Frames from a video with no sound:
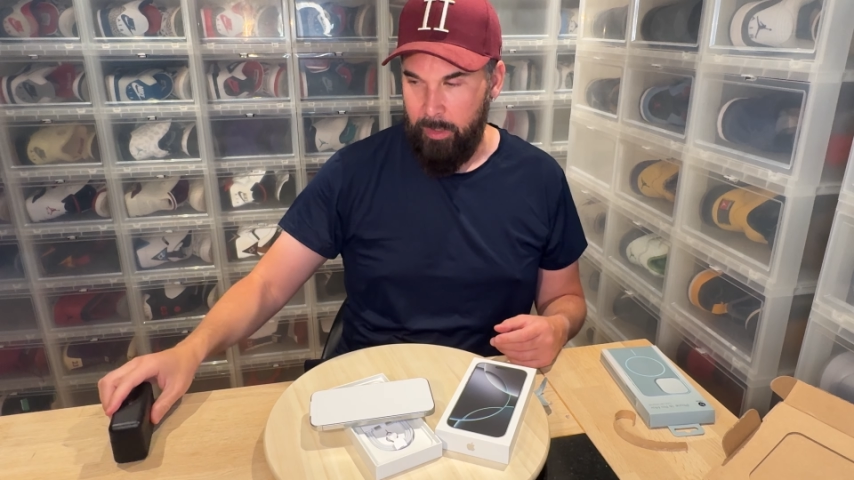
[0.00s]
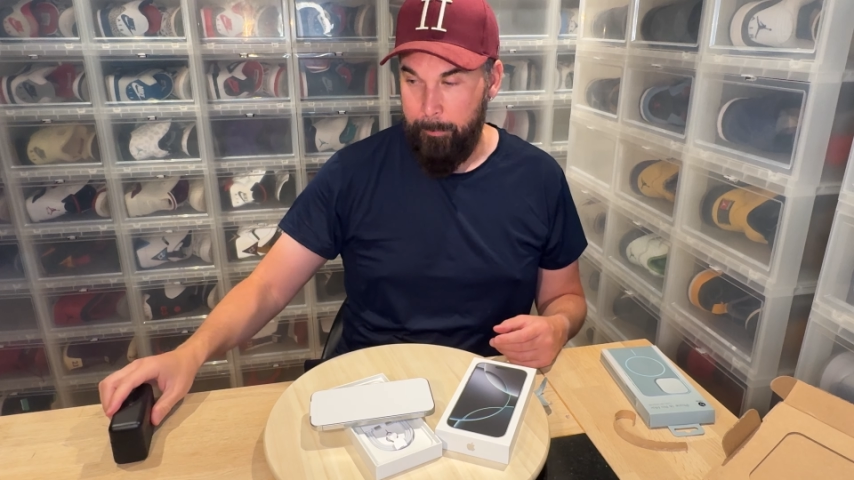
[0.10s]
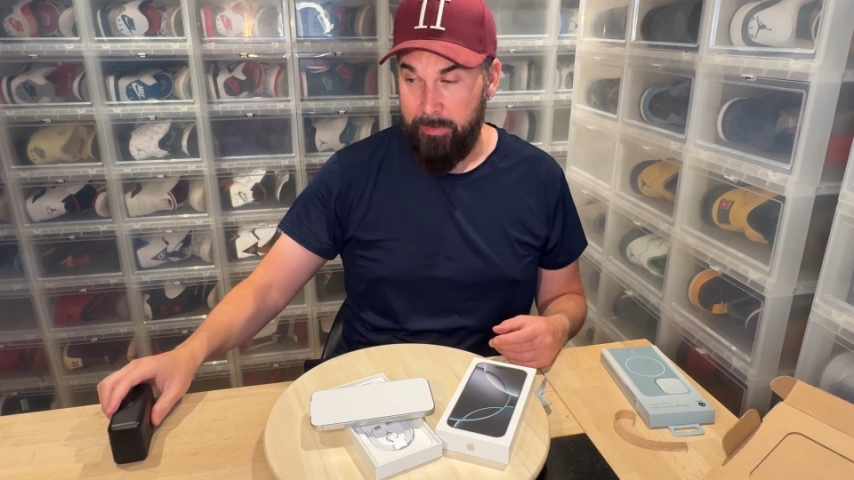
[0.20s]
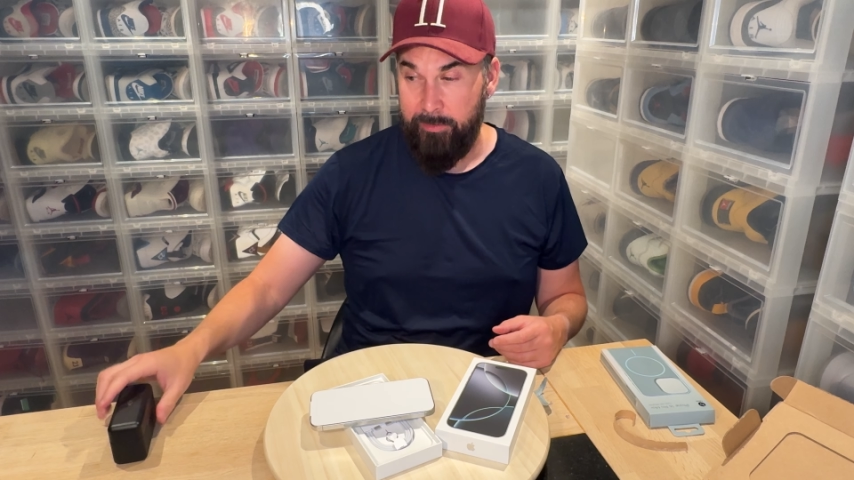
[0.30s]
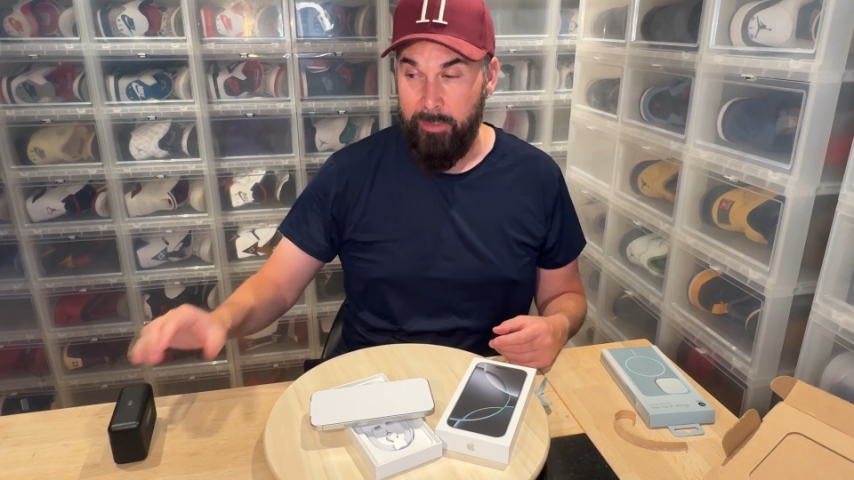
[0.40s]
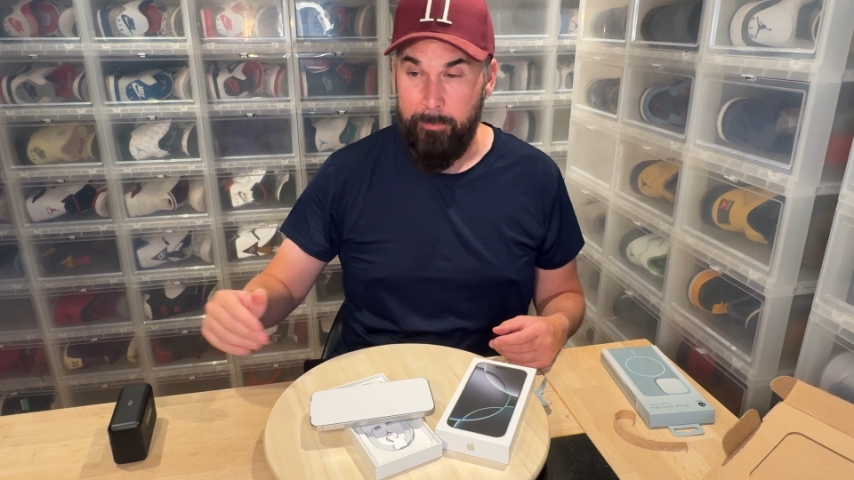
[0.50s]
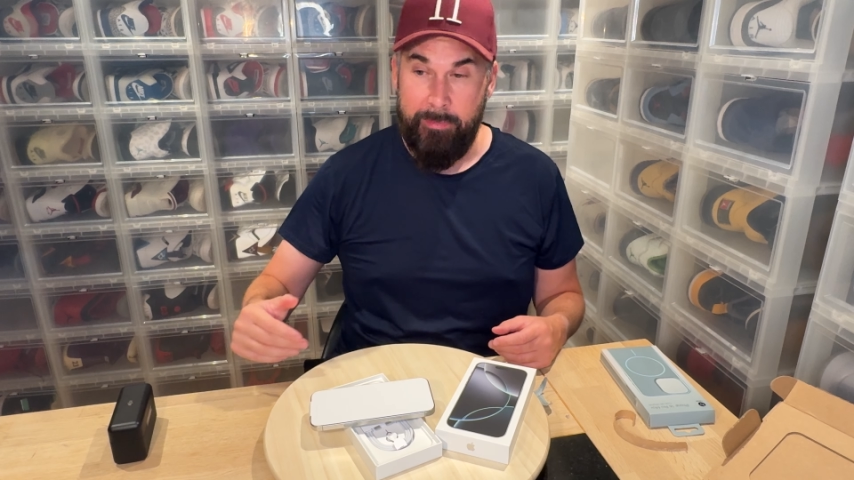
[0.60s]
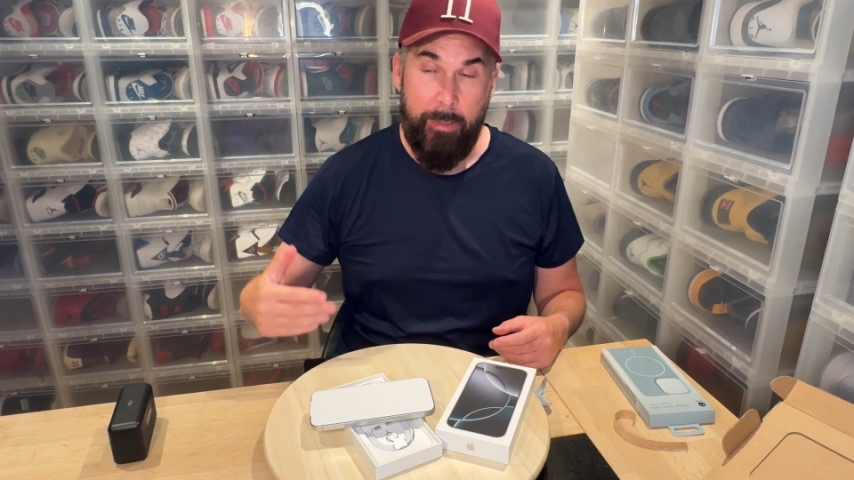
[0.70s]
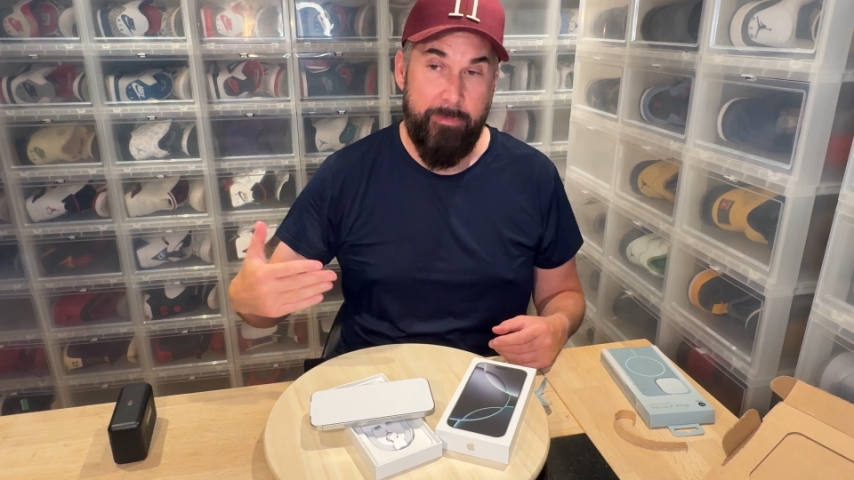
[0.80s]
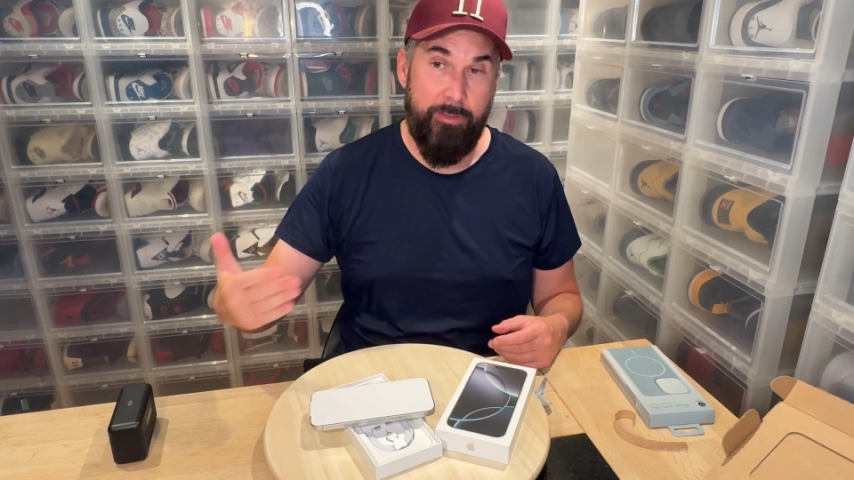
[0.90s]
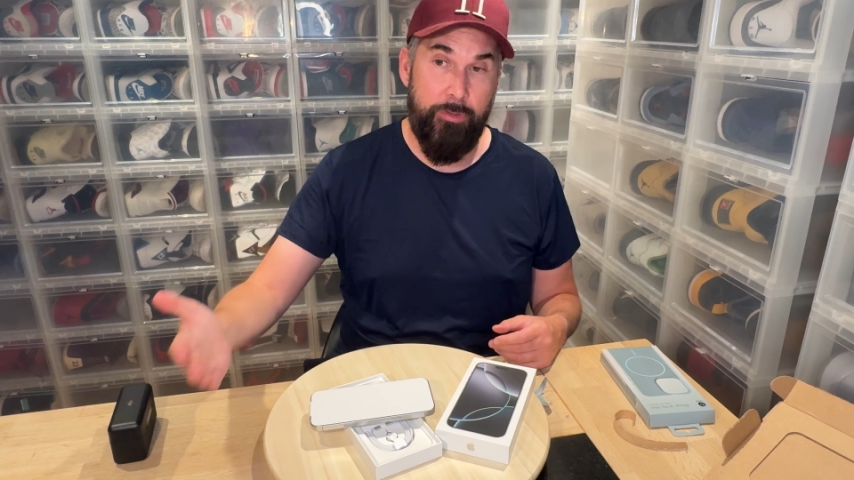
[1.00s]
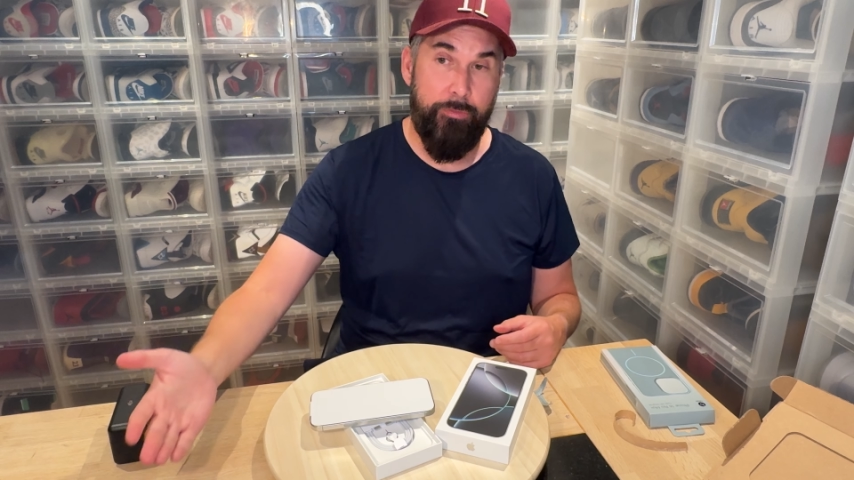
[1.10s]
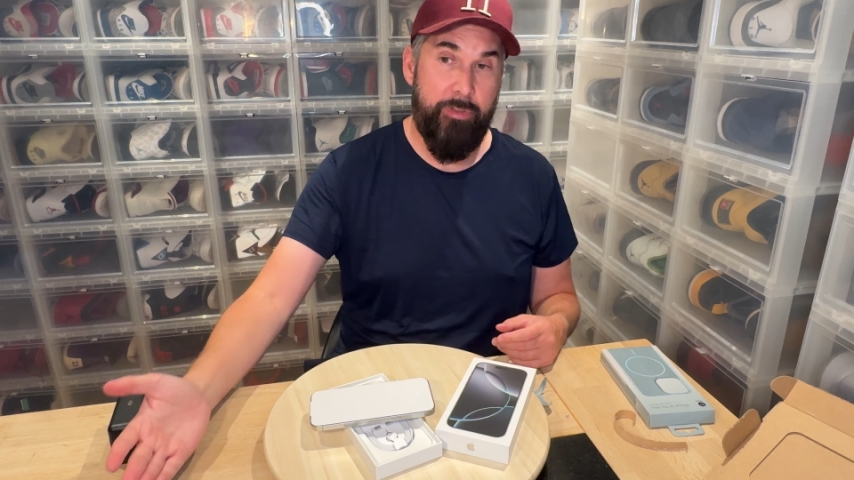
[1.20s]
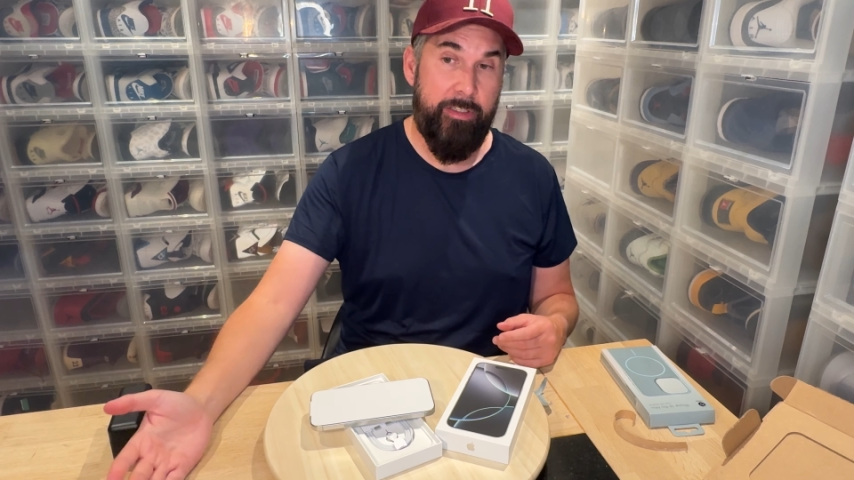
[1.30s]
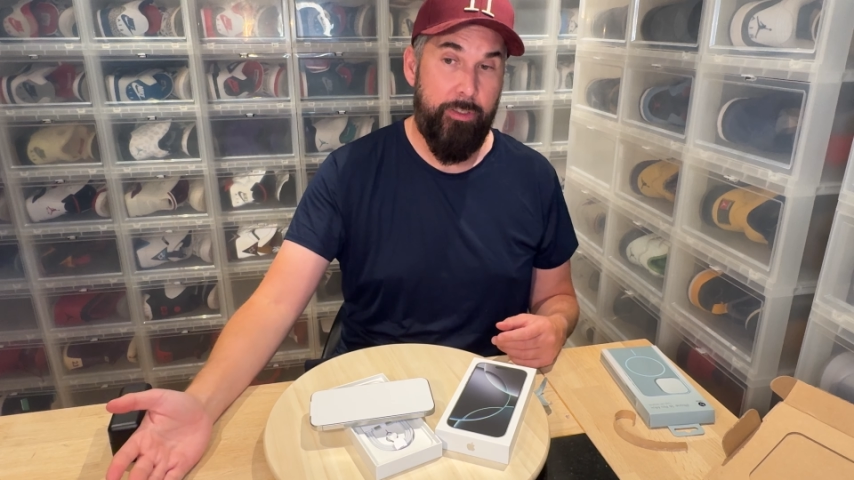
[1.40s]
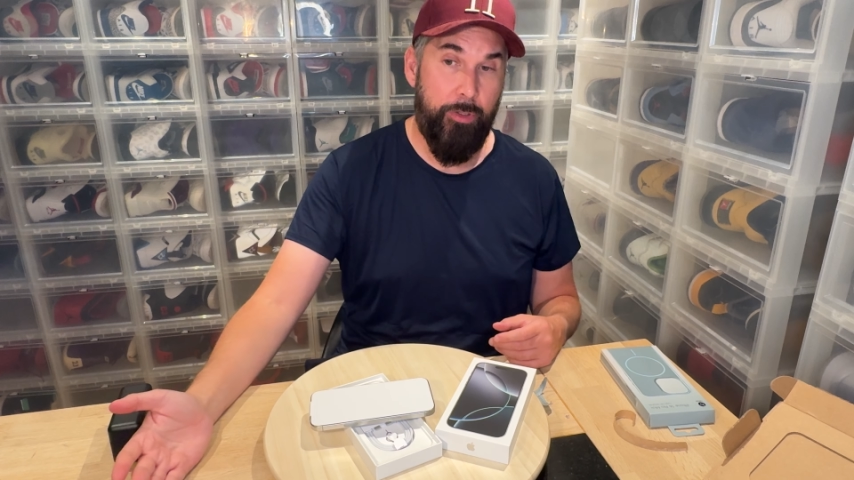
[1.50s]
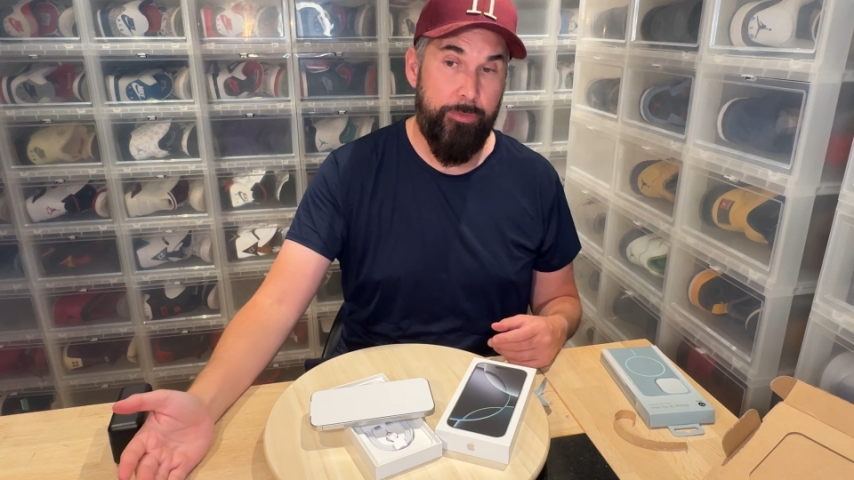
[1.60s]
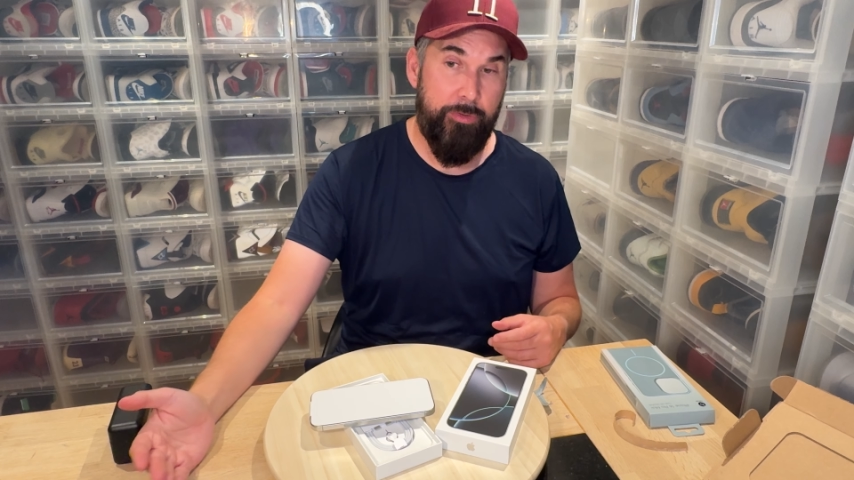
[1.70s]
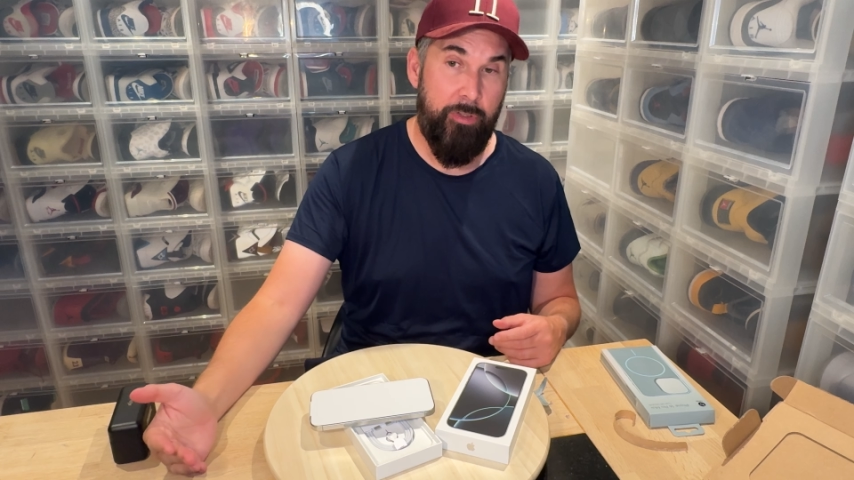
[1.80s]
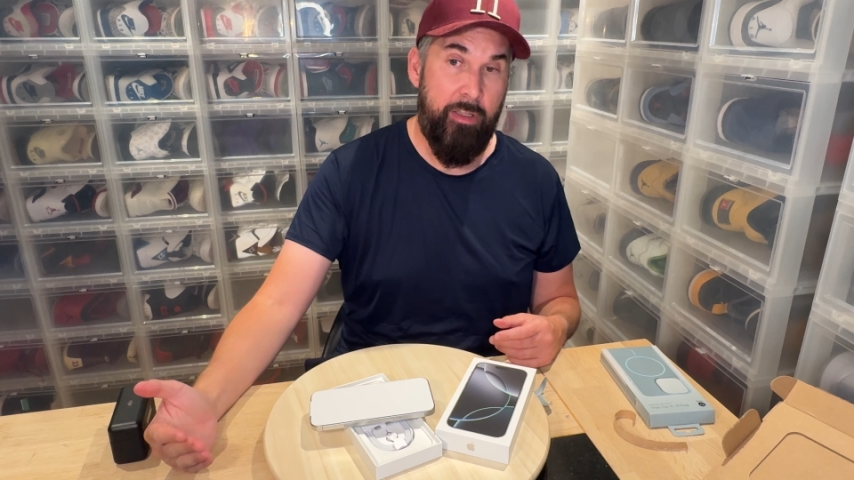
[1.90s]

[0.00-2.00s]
But sometimes I do videos